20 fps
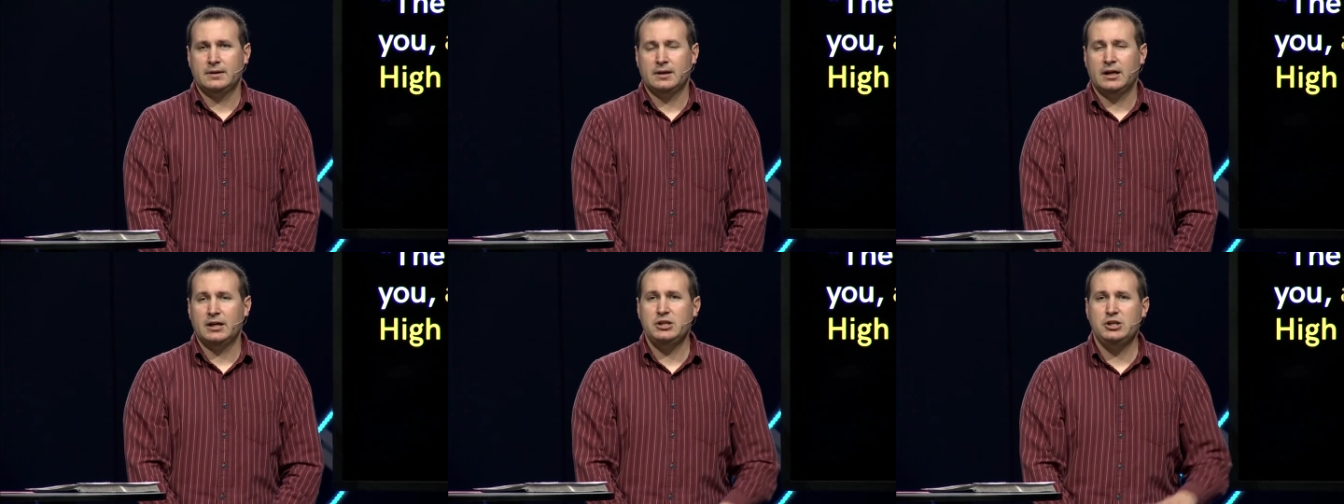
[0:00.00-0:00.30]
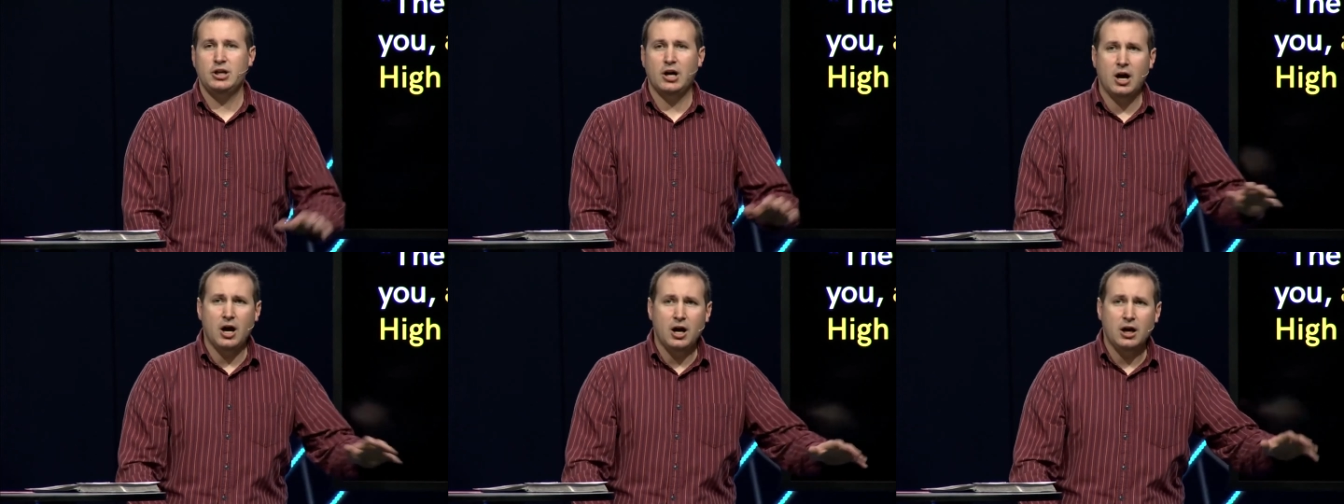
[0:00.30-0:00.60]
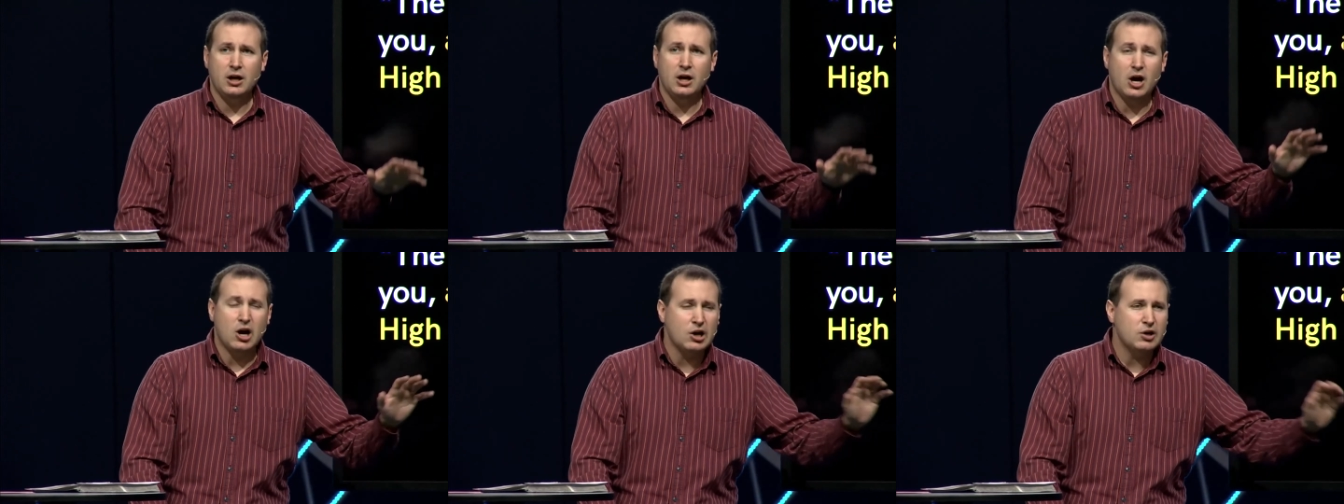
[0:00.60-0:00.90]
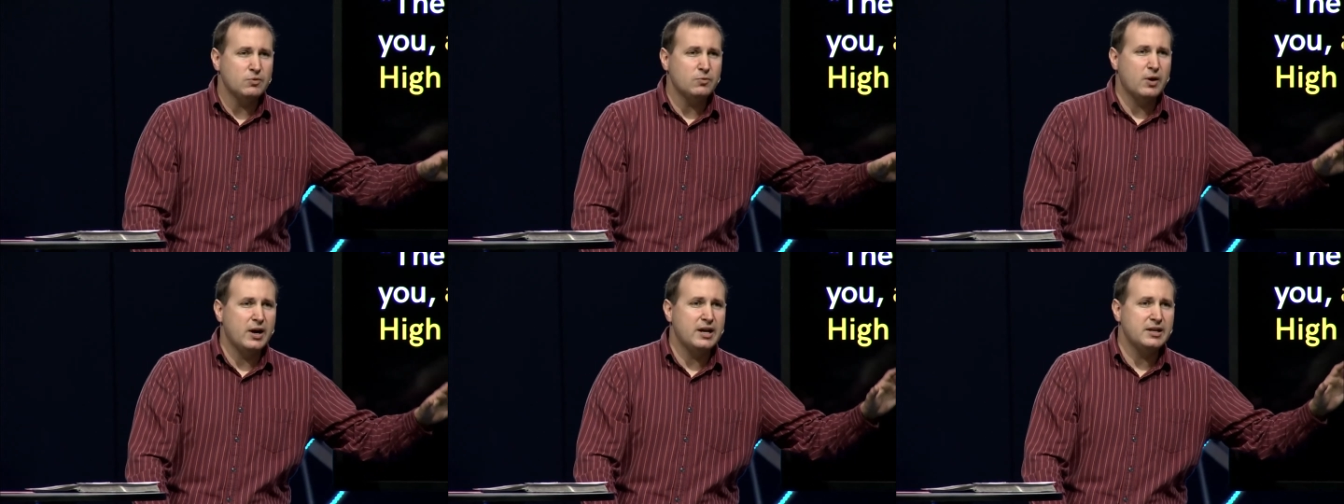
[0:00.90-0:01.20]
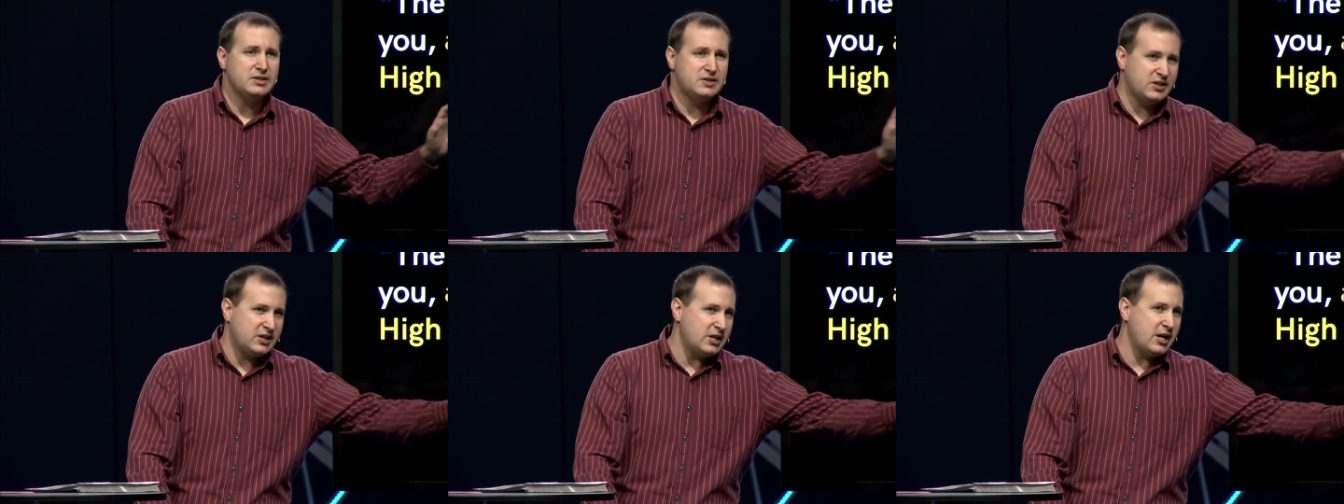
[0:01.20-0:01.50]
A young,
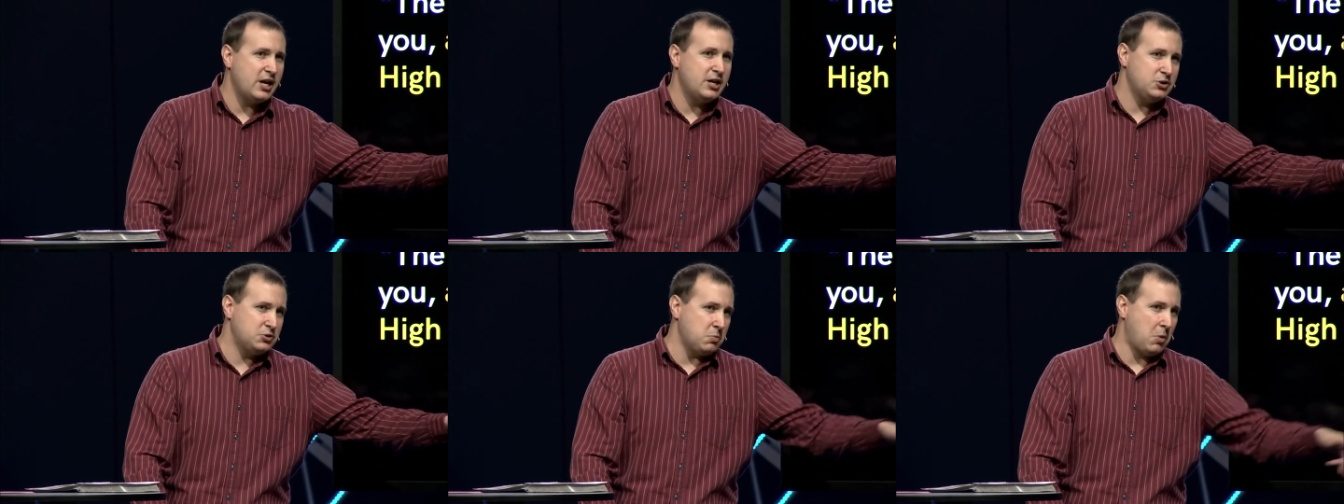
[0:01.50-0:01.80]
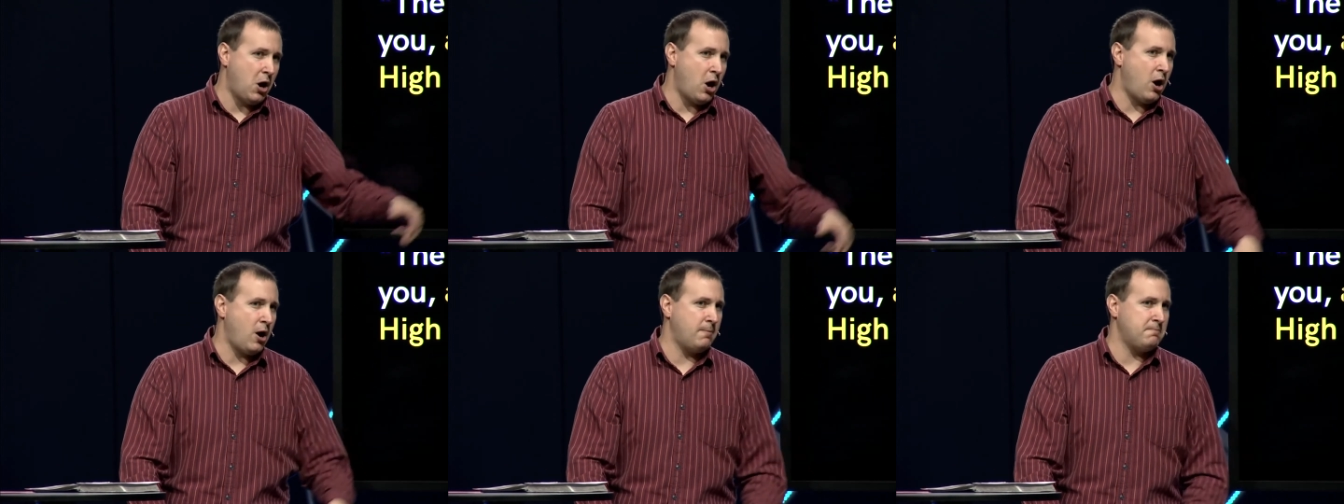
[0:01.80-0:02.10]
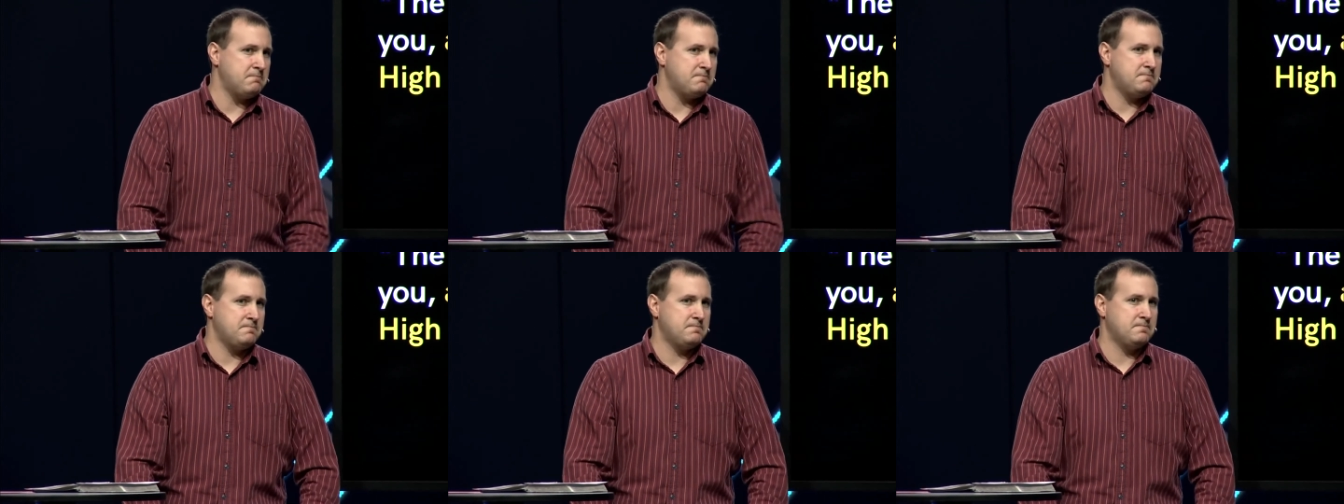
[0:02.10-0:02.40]
unwed teenage mom